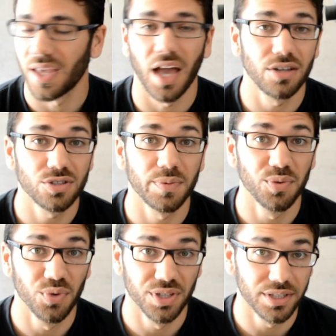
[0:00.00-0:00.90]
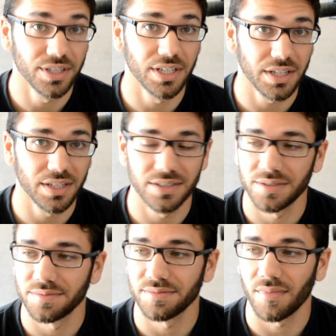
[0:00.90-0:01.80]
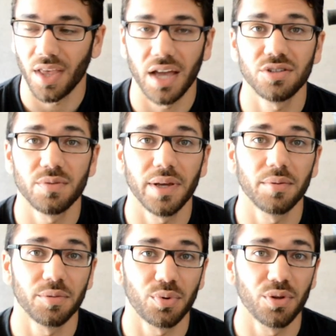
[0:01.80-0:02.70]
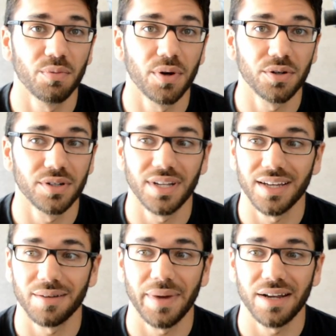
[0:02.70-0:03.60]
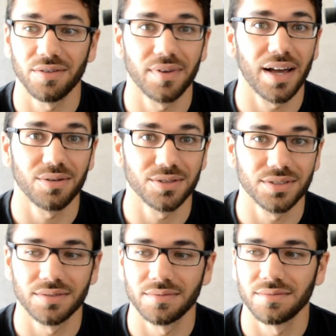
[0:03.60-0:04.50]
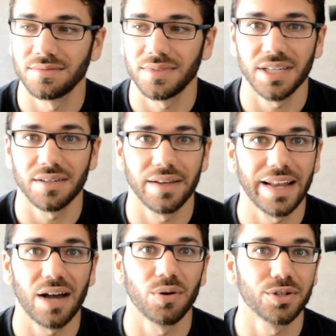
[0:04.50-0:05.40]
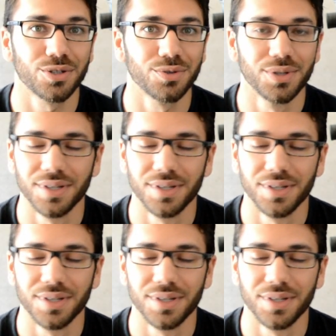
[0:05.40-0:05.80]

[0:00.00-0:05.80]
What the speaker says: I used to be really good at this. I used to be able to pull the motor in like a matter of hours, like an hour or two.